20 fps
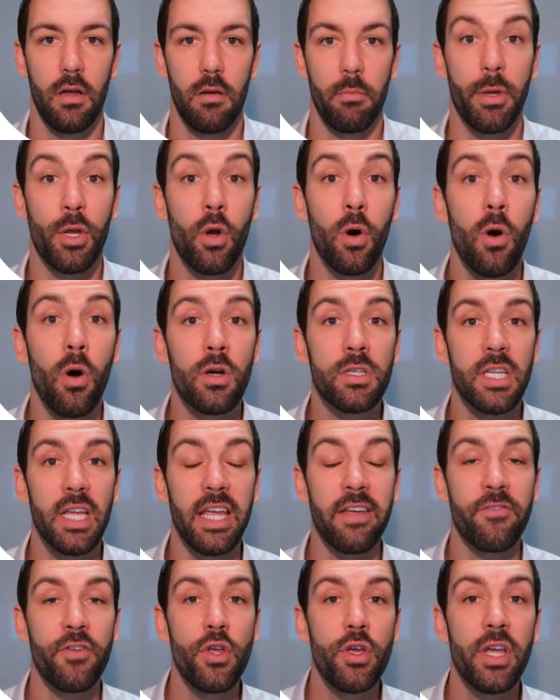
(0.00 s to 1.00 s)
Because
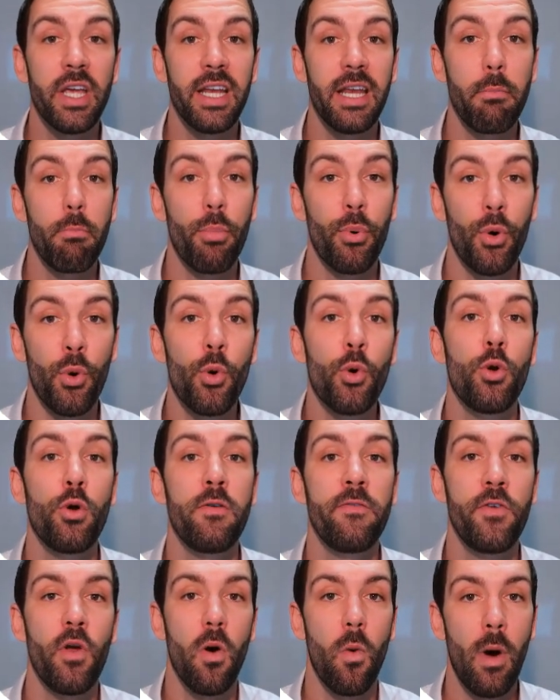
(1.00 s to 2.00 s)
if you can
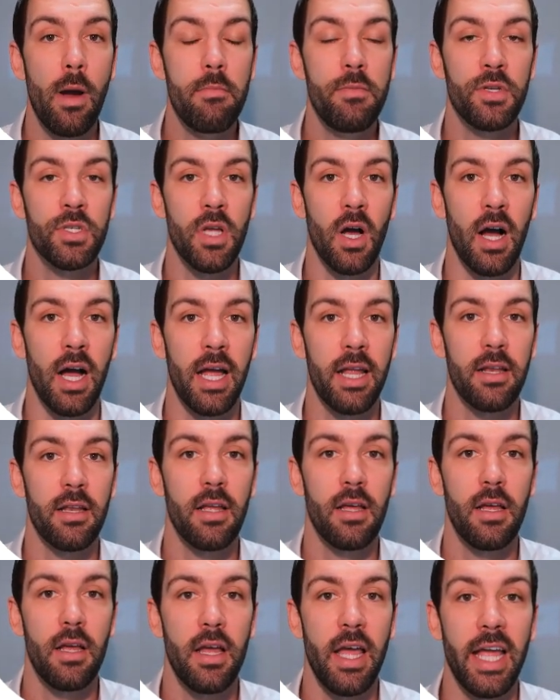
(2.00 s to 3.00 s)
improve your website,
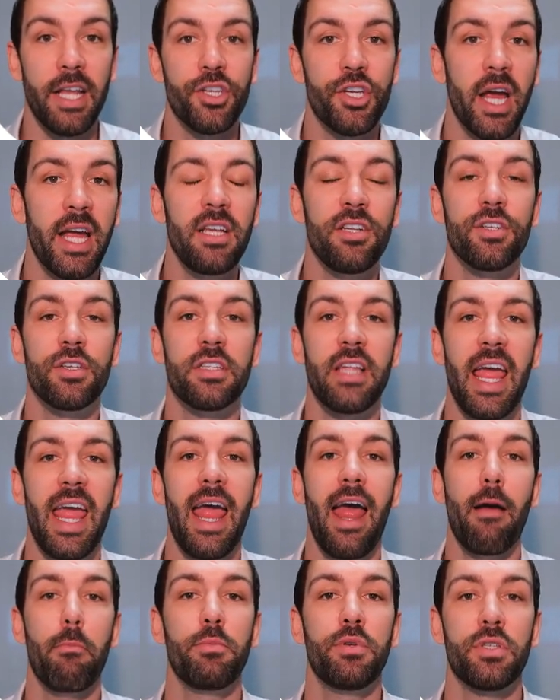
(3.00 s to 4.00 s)
it changes
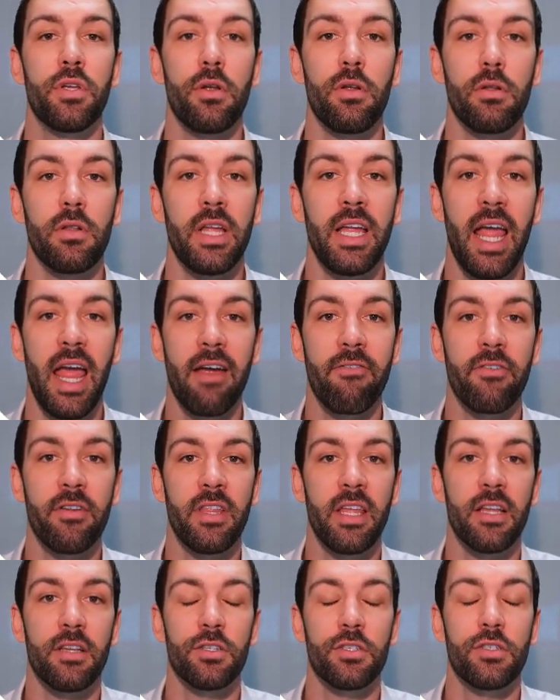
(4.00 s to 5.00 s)
absolutely
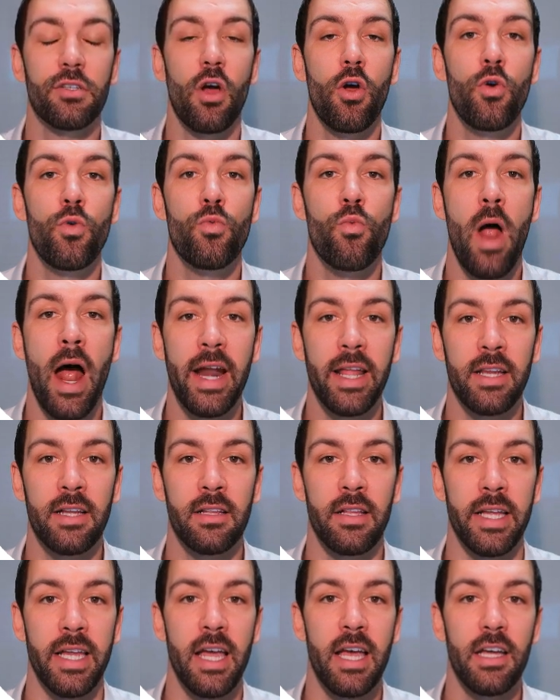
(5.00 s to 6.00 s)
everything so
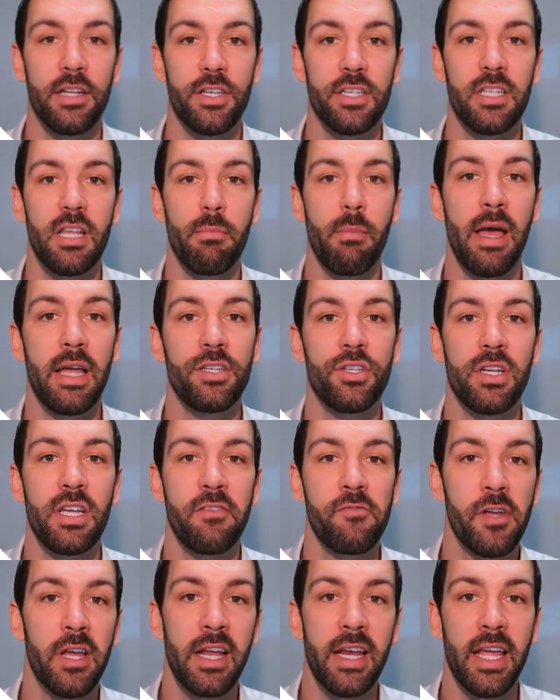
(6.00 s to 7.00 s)
radically. Just imagine
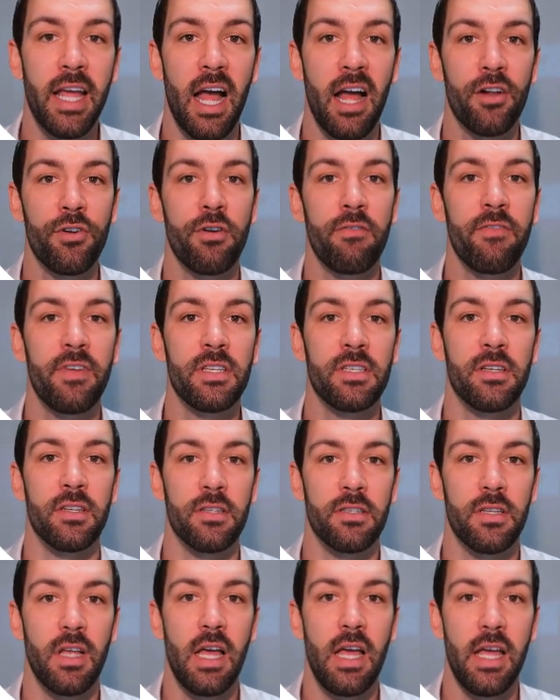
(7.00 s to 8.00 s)
if you're getting 100
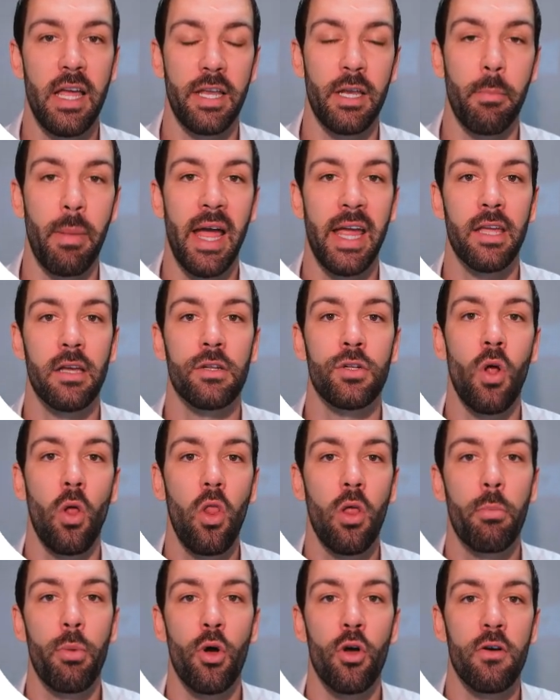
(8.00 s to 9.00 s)
visitors and you're paying
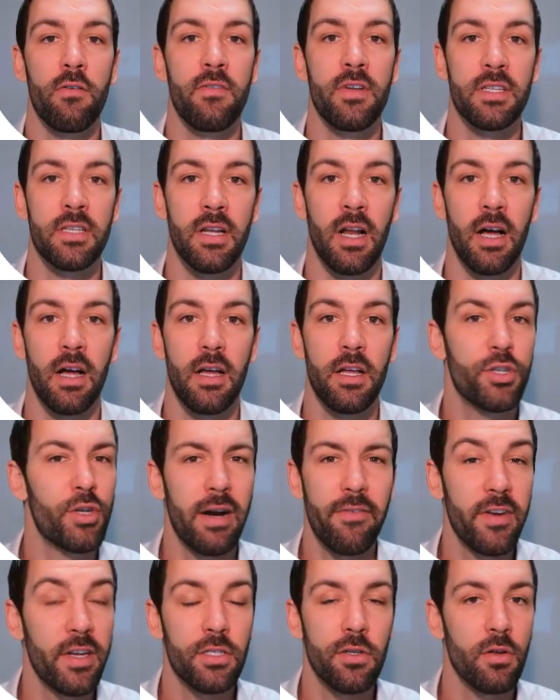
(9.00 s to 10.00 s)
$1 per visitor.
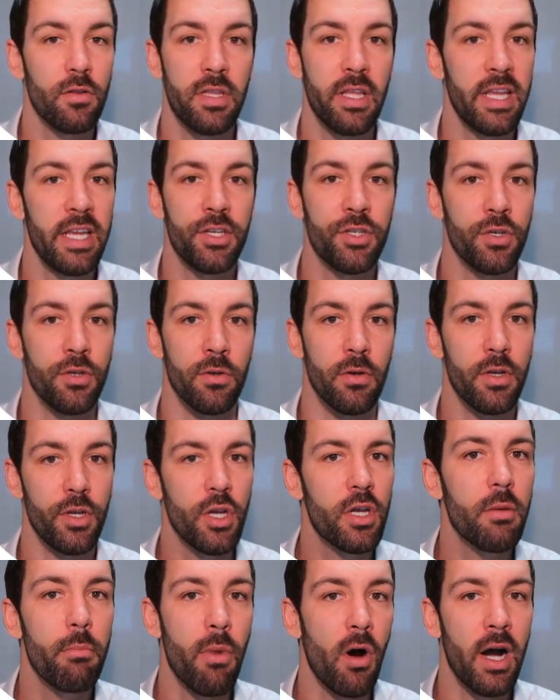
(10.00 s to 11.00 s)
Traffic's not the issue.
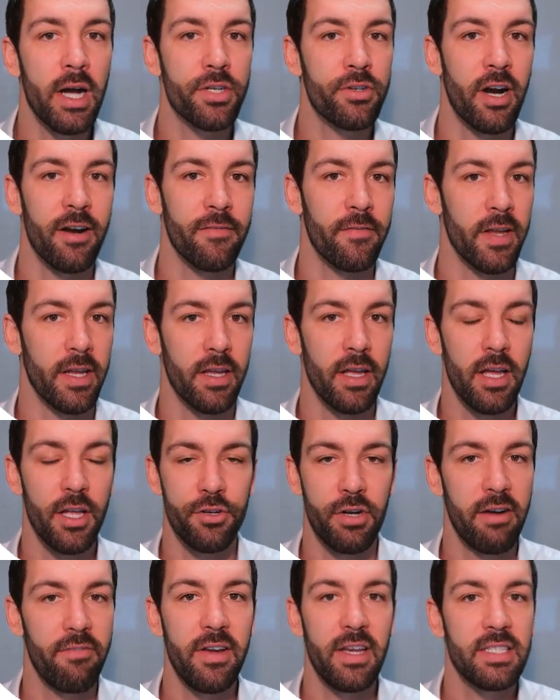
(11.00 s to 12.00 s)
You can buy traffic.
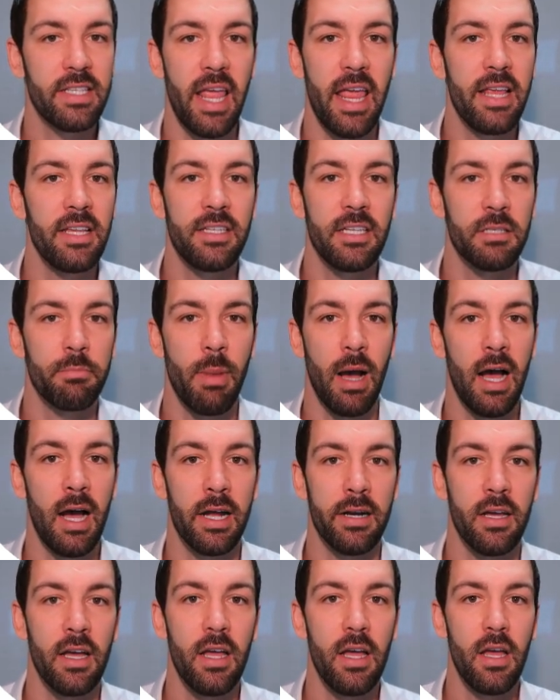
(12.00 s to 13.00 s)
Traffic's the easiest
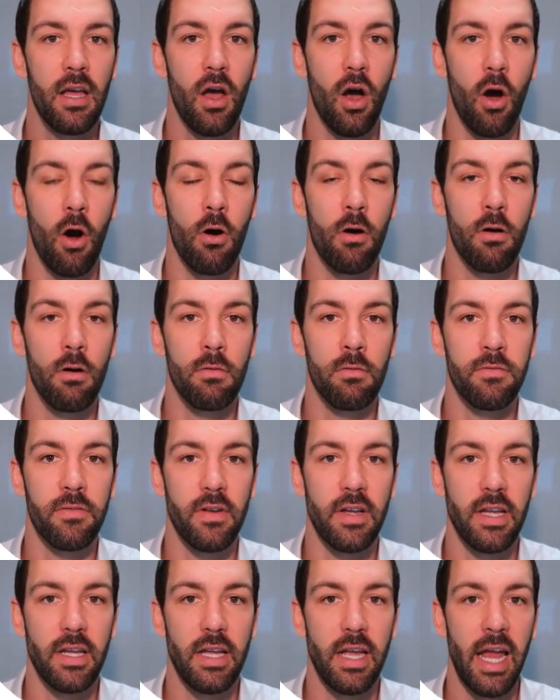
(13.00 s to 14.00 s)
part of
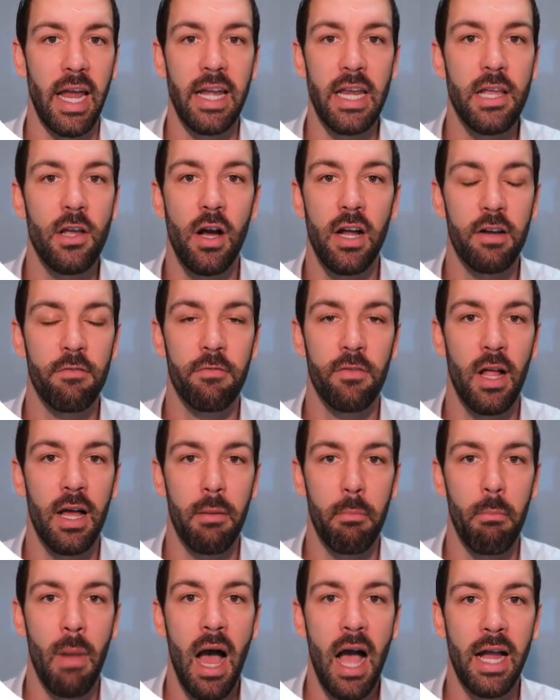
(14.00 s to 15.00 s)
any kind of
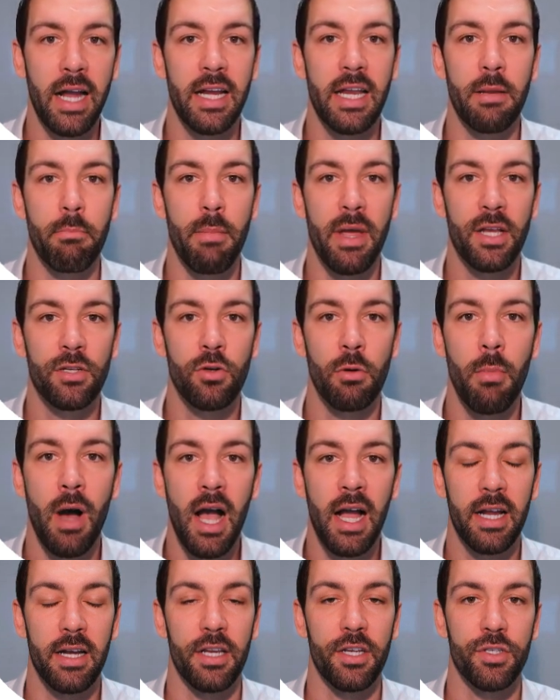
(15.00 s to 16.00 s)
like marketing mix or
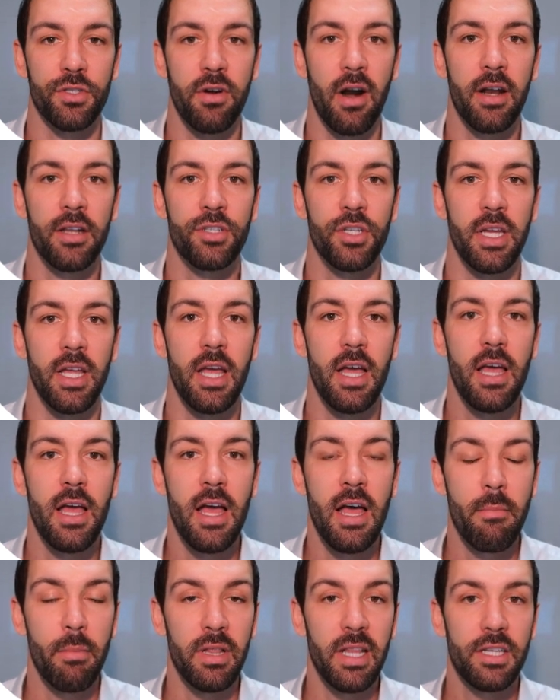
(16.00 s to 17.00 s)
marketing strategy.
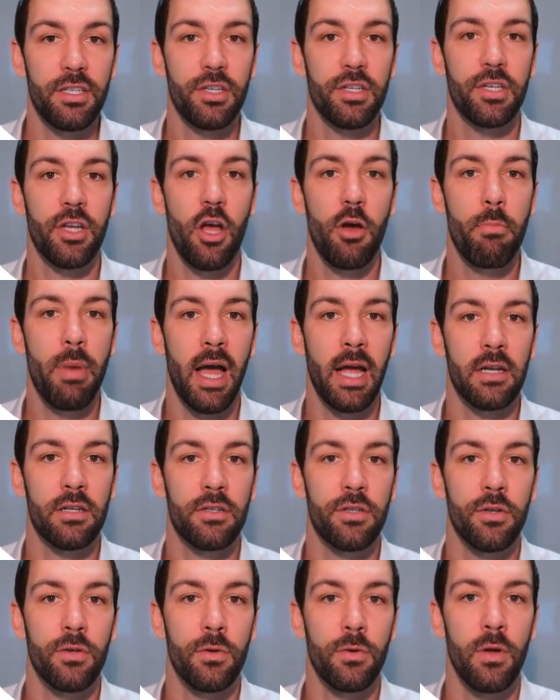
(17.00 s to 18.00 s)
But let's just go back
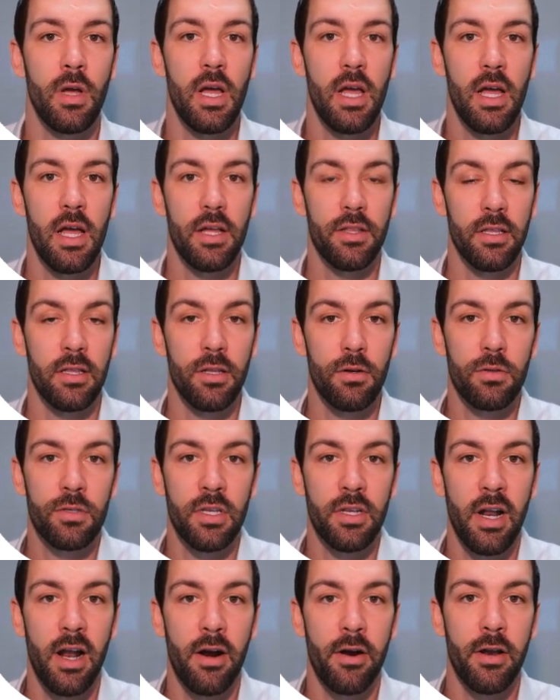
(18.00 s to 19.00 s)
to the little
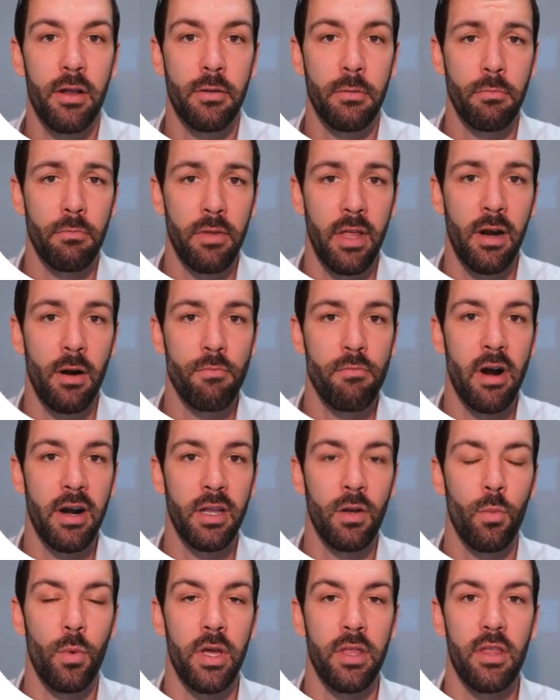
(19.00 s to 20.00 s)
scenario that I'm
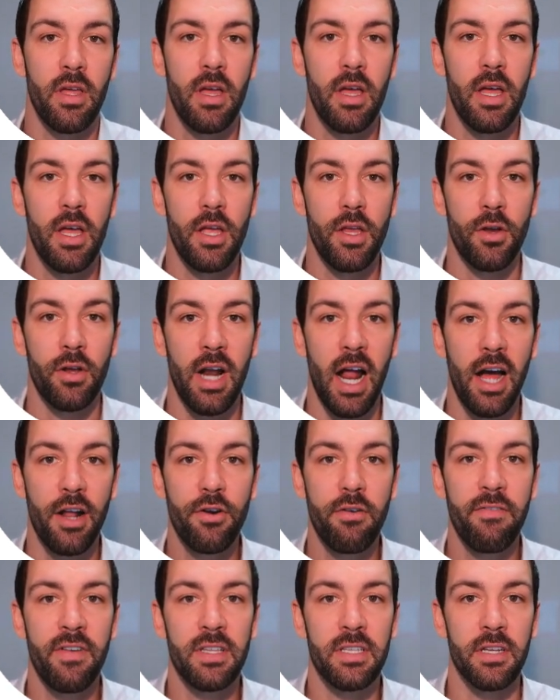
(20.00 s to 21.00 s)
running with. You got
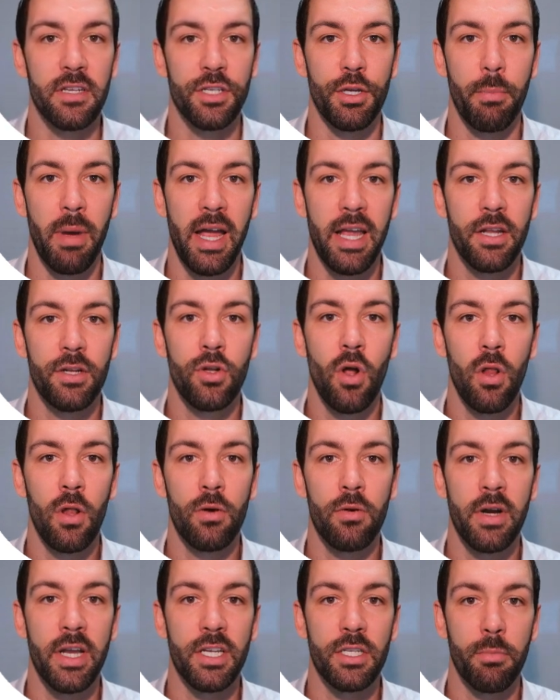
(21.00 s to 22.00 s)
100 visitors, you pay
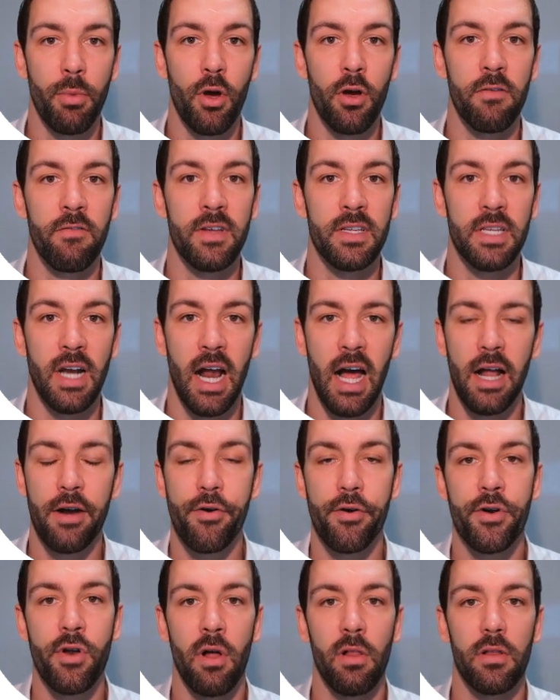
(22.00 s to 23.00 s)
$1 each per visit,
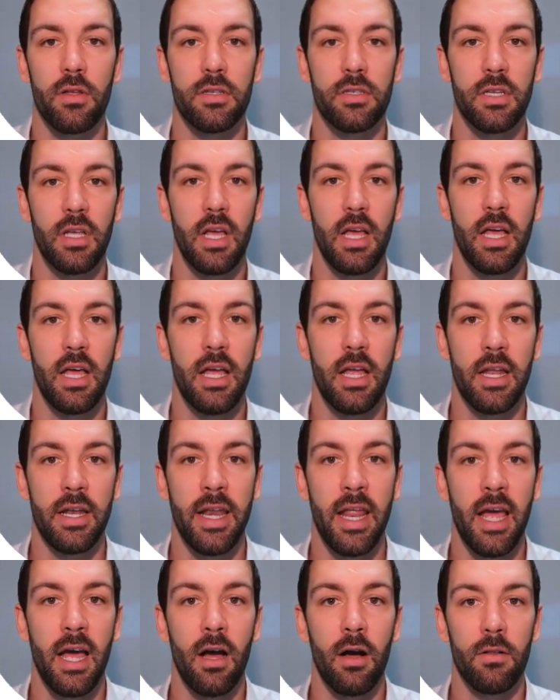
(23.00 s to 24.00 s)
$100.
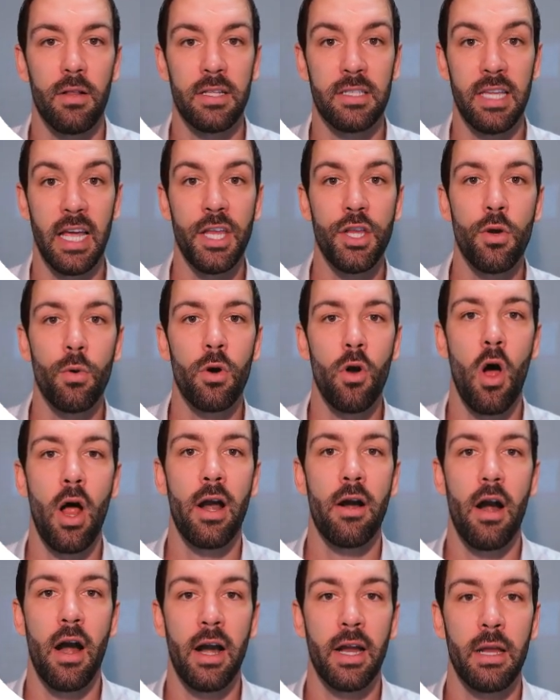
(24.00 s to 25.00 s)
Now, let's say you and
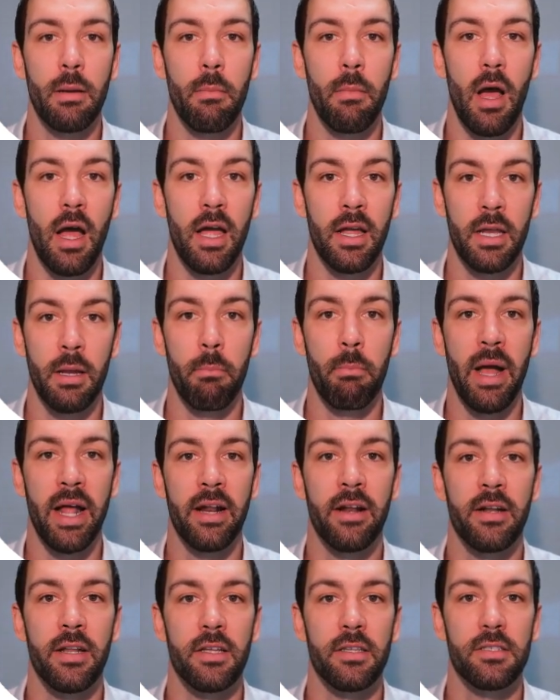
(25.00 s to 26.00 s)
I are
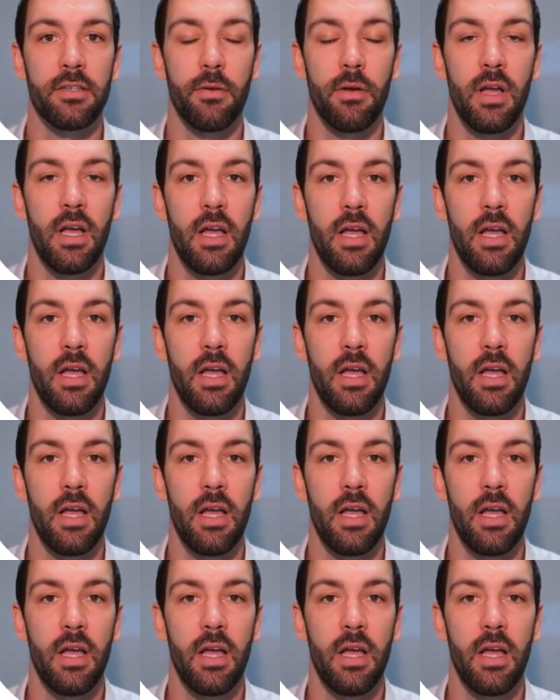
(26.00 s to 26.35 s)
competitors.